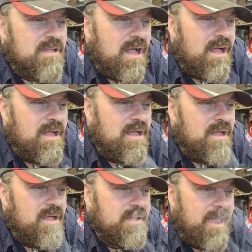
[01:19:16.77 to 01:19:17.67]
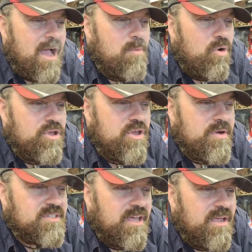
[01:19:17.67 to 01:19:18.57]
Cowboy
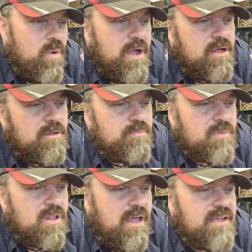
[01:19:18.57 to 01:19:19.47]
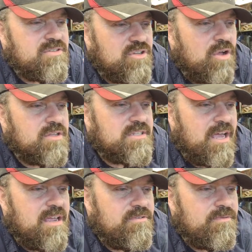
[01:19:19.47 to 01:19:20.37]
USA. Well, life's not
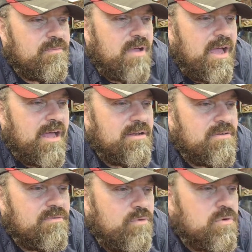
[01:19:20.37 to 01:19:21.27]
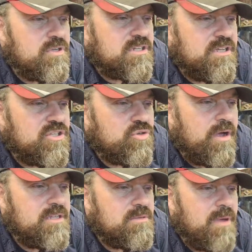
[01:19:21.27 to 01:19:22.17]
safe, and foolishly
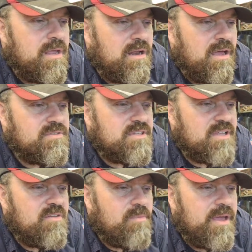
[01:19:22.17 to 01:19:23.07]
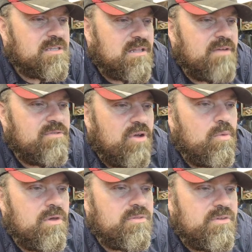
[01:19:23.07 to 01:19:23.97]
trying to make life safe makes life not
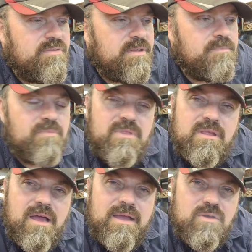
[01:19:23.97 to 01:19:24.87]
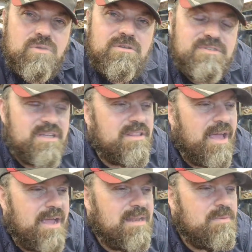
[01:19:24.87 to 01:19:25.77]
worth living. I couldn't have said that
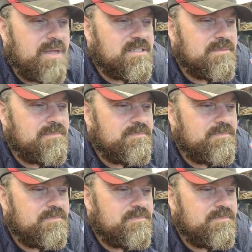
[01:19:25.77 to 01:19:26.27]
any better.